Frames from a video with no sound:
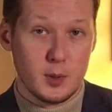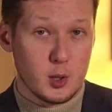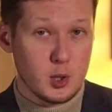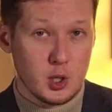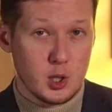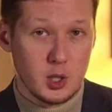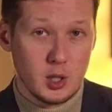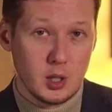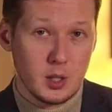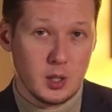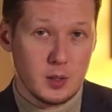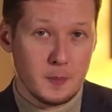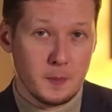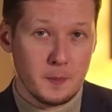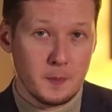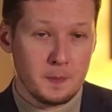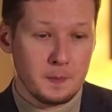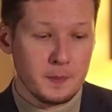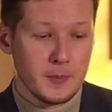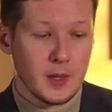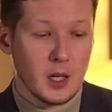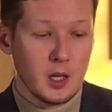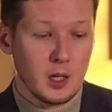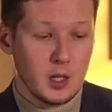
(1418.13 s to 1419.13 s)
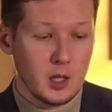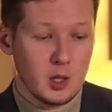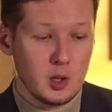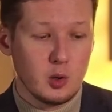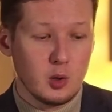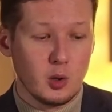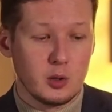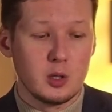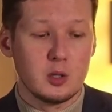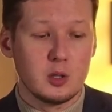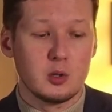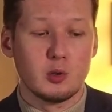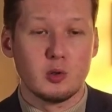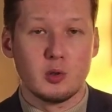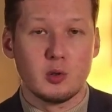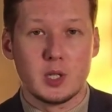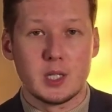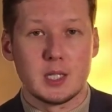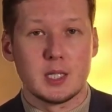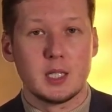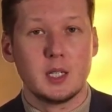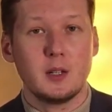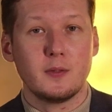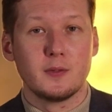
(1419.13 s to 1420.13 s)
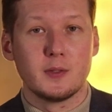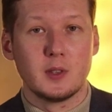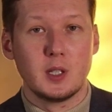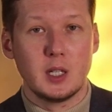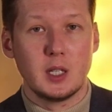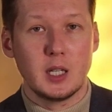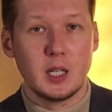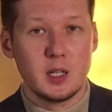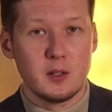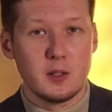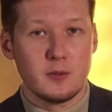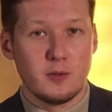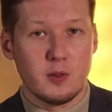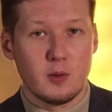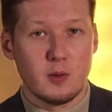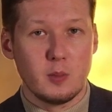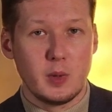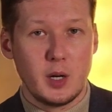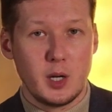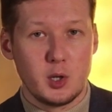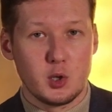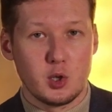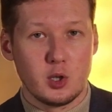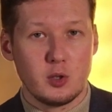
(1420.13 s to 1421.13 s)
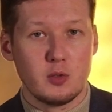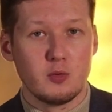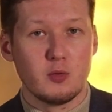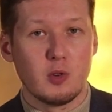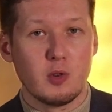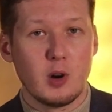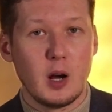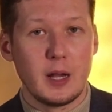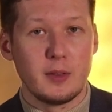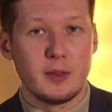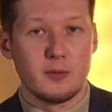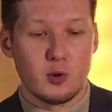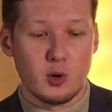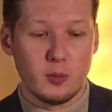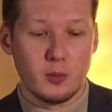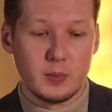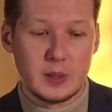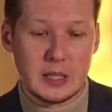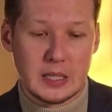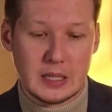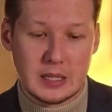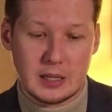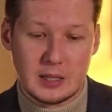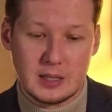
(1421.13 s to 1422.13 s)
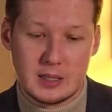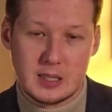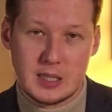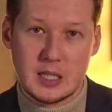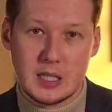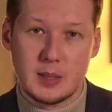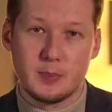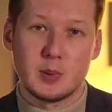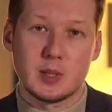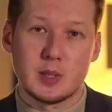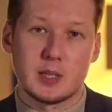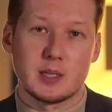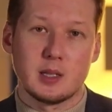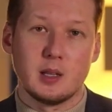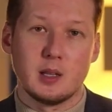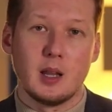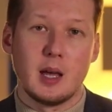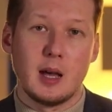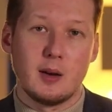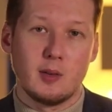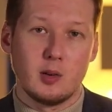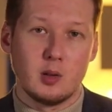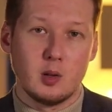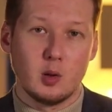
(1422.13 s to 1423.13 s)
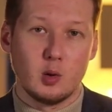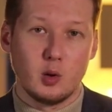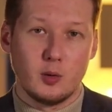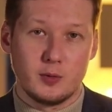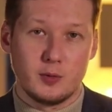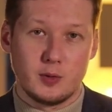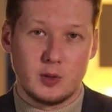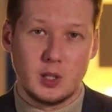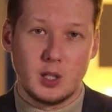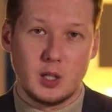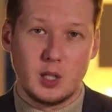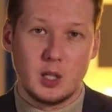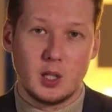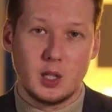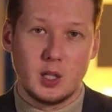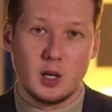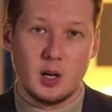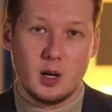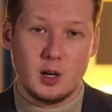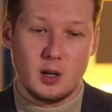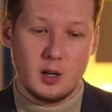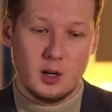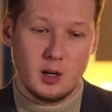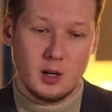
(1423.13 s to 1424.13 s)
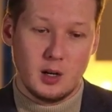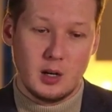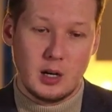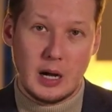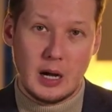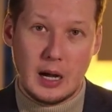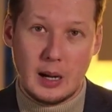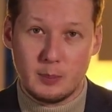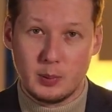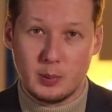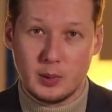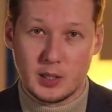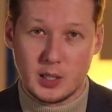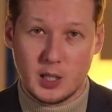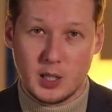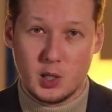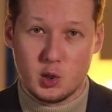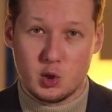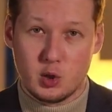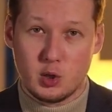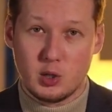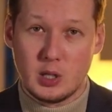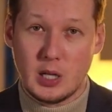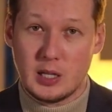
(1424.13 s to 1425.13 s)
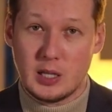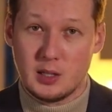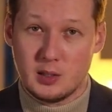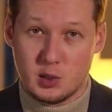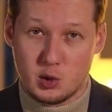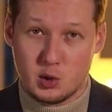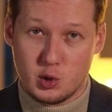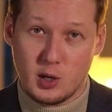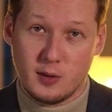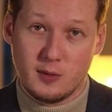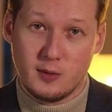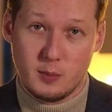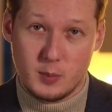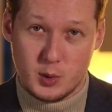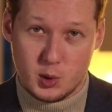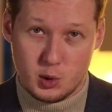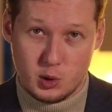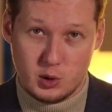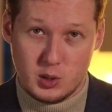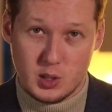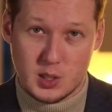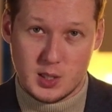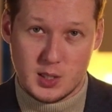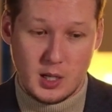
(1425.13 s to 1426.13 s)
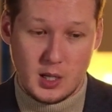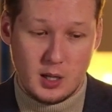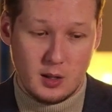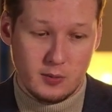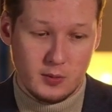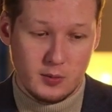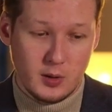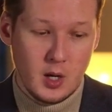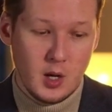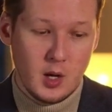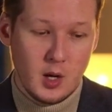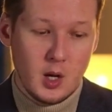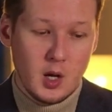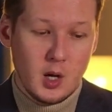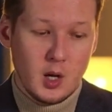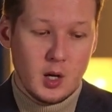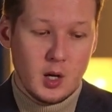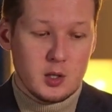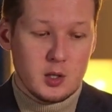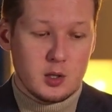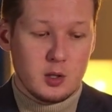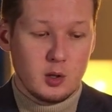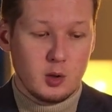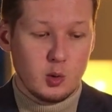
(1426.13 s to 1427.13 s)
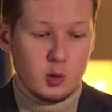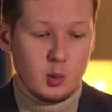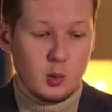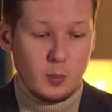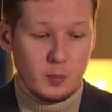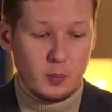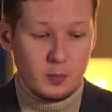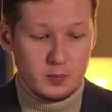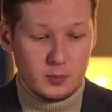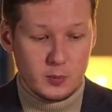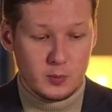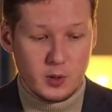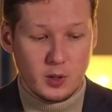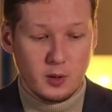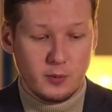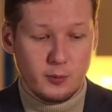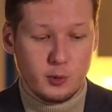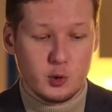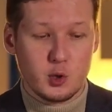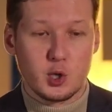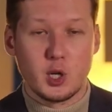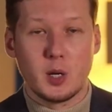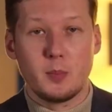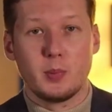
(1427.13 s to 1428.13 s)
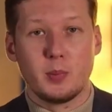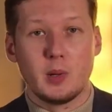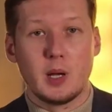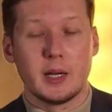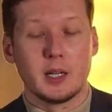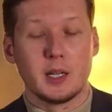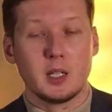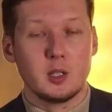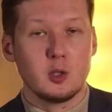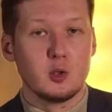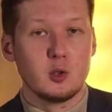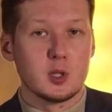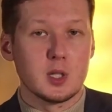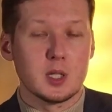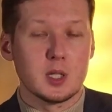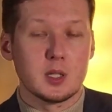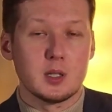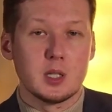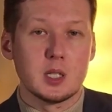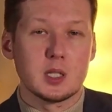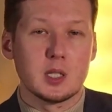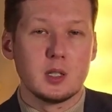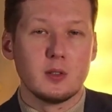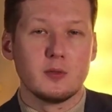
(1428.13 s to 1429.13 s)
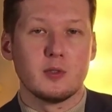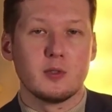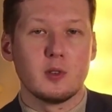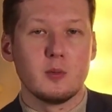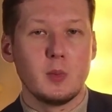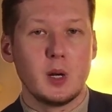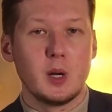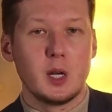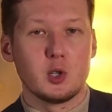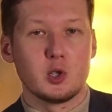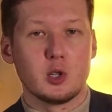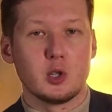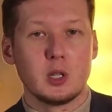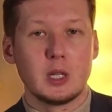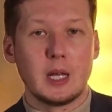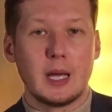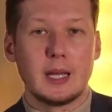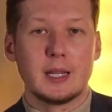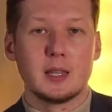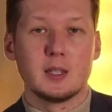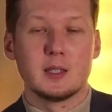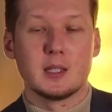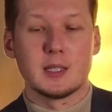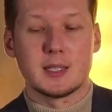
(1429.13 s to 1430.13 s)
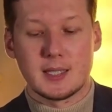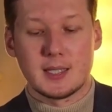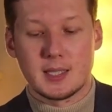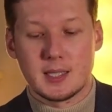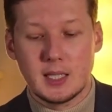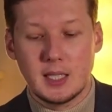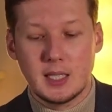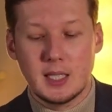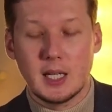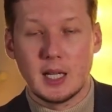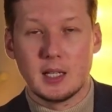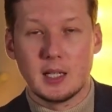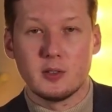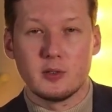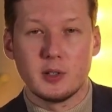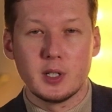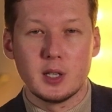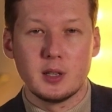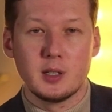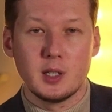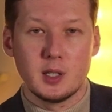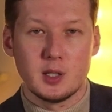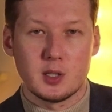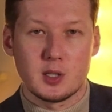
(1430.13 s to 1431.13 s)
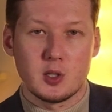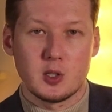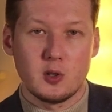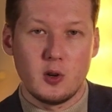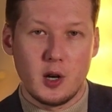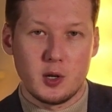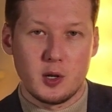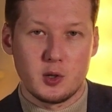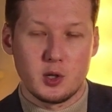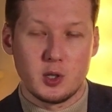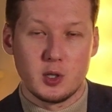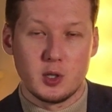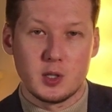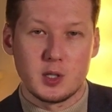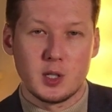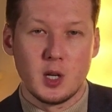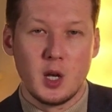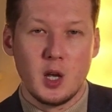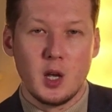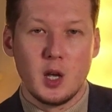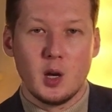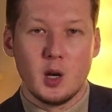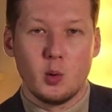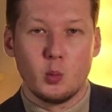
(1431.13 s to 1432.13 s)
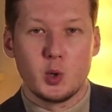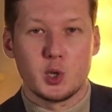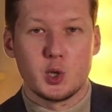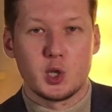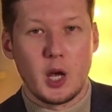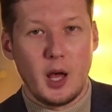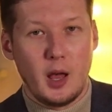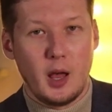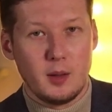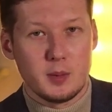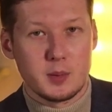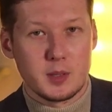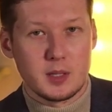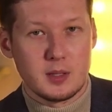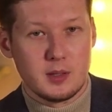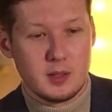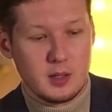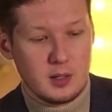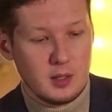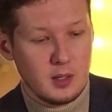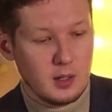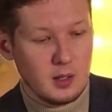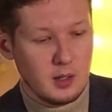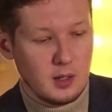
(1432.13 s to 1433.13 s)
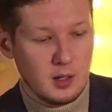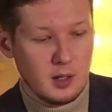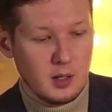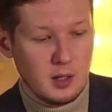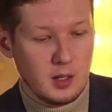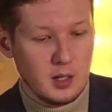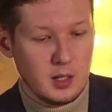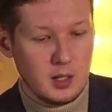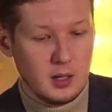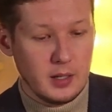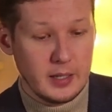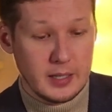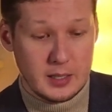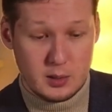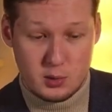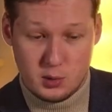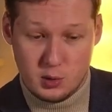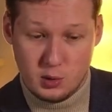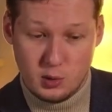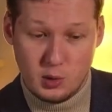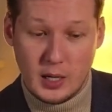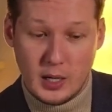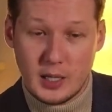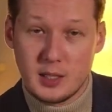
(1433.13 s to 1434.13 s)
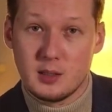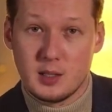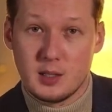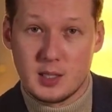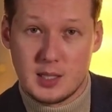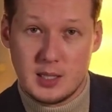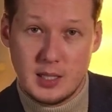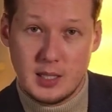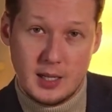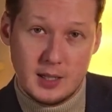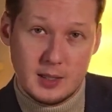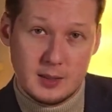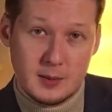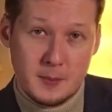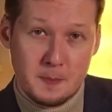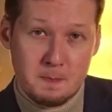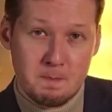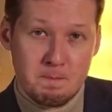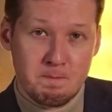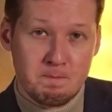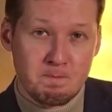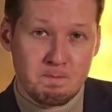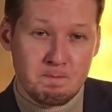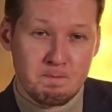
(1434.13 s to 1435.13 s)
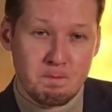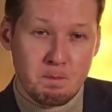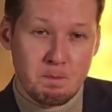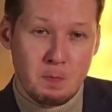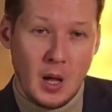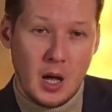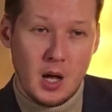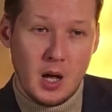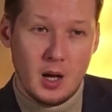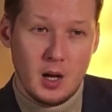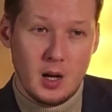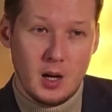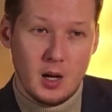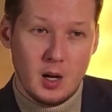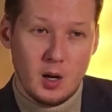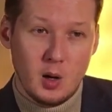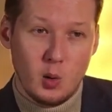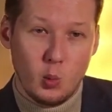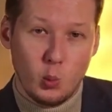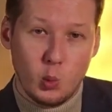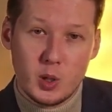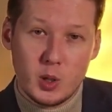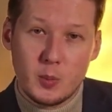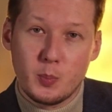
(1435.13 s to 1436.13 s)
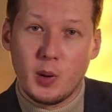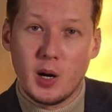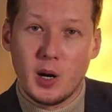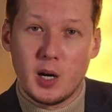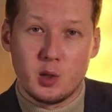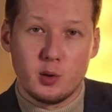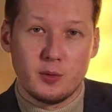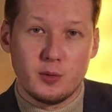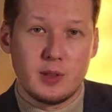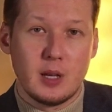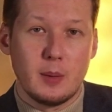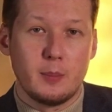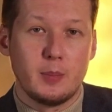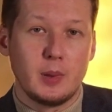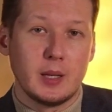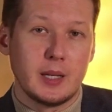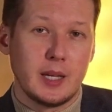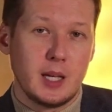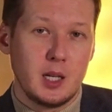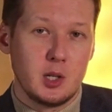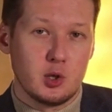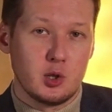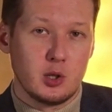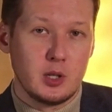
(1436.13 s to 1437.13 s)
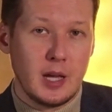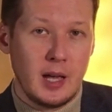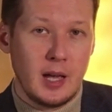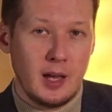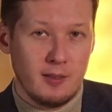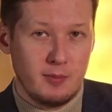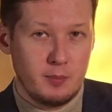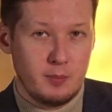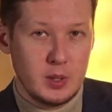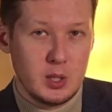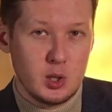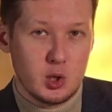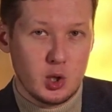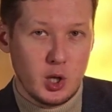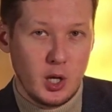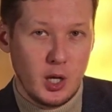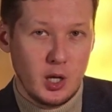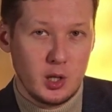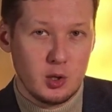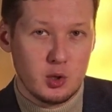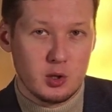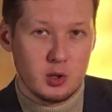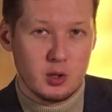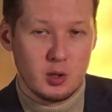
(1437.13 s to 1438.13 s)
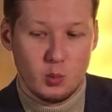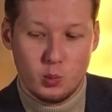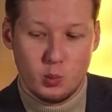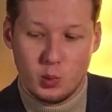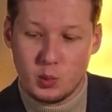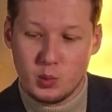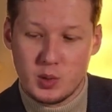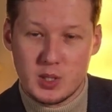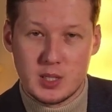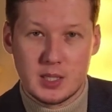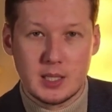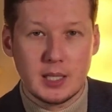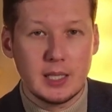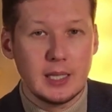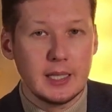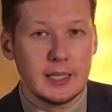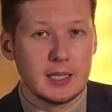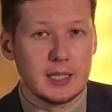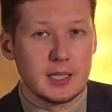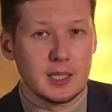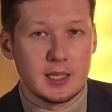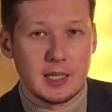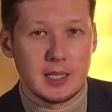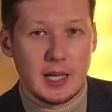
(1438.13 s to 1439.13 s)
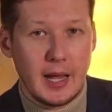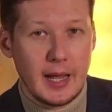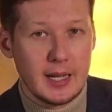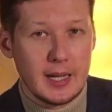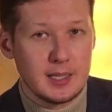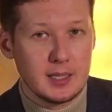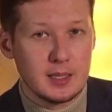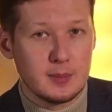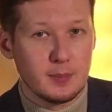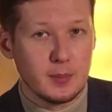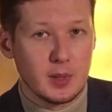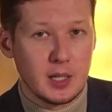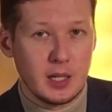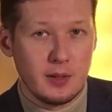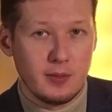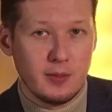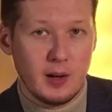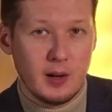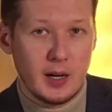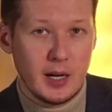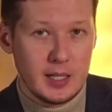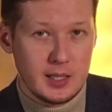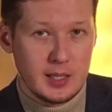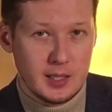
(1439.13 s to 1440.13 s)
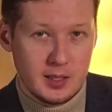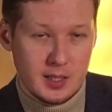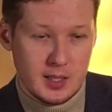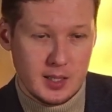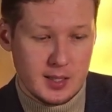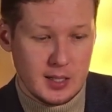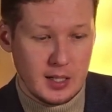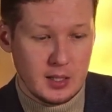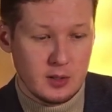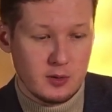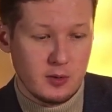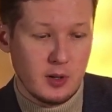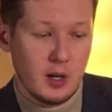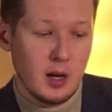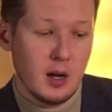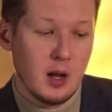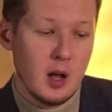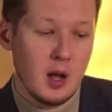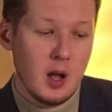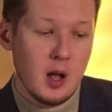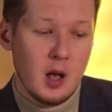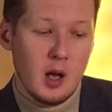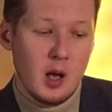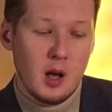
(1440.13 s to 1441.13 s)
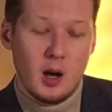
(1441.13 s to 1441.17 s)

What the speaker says: machine, in order to receive the information right from the deepest level of the application and the Java machine itself. So Drill4J plugin uses this information and see and read the instructions, which helps to understand what part of the application have been changed, what was deleted, added, modified, and etc.